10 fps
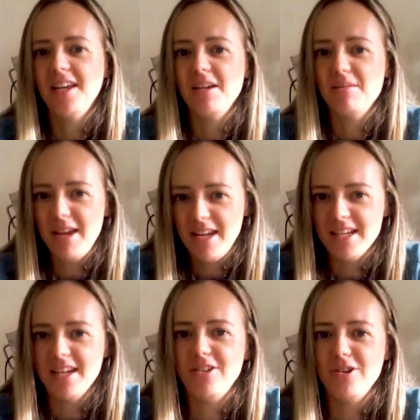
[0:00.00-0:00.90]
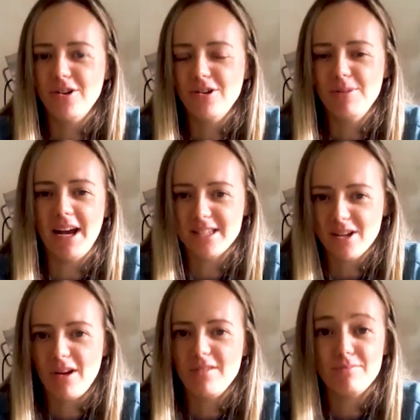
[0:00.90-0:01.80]
made it and you're home and it
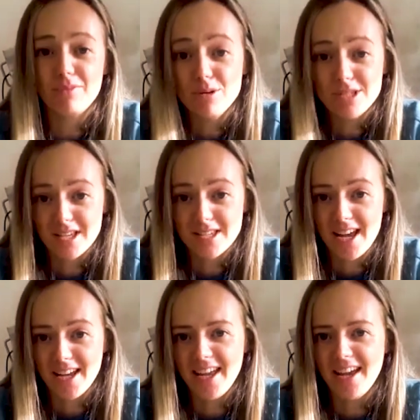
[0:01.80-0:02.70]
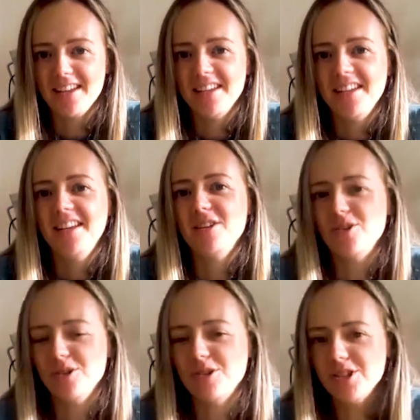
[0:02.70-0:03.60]
hasn't quite processed that yet. And
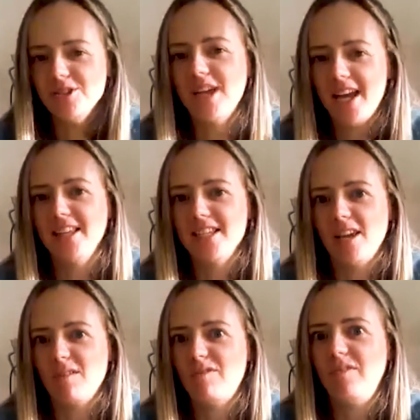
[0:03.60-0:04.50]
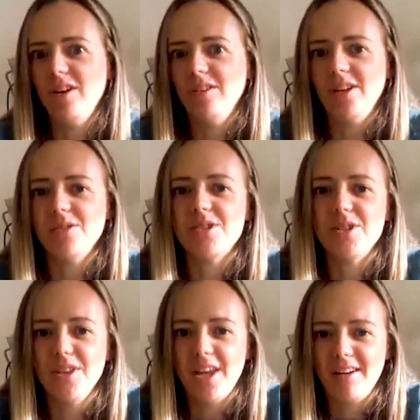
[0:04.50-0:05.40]
so you're still getting this like fear that you're
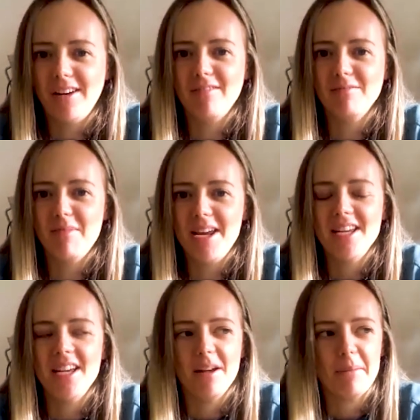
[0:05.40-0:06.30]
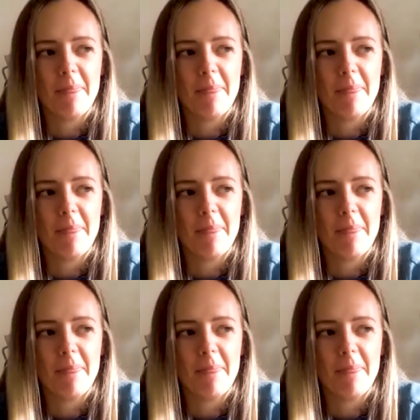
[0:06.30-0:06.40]
still there and haven't made it yet.